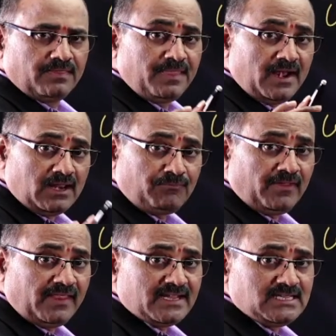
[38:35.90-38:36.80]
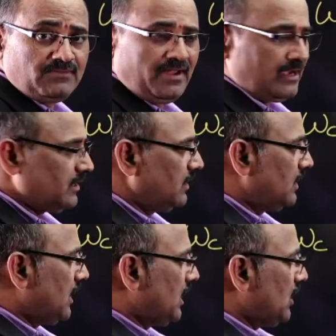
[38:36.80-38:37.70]
That refrigeration effect
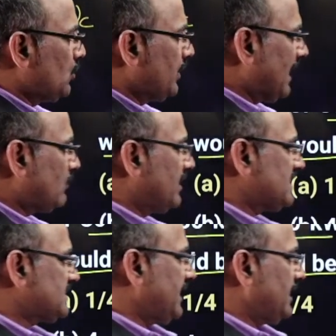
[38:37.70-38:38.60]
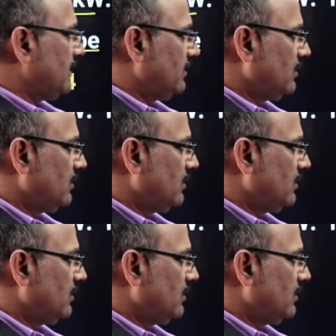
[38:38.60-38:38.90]
you need to decide